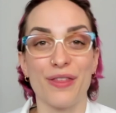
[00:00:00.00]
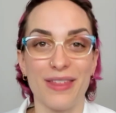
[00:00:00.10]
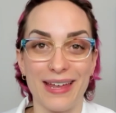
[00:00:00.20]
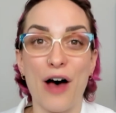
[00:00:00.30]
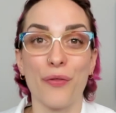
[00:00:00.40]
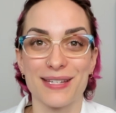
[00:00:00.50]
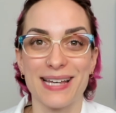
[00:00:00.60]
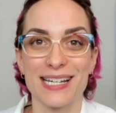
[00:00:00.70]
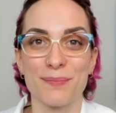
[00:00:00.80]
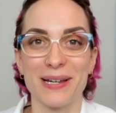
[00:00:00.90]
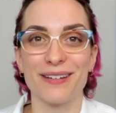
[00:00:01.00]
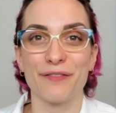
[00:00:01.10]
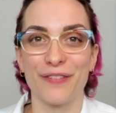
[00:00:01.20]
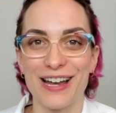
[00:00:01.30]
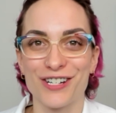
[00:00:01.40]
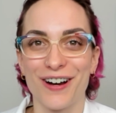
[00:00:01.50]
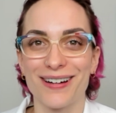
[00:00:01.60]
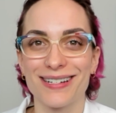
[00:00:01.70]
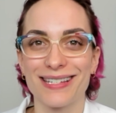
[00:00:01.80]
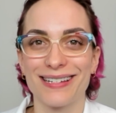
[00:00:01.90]
the health assessment
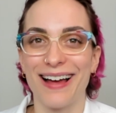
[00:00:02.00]
flashcards.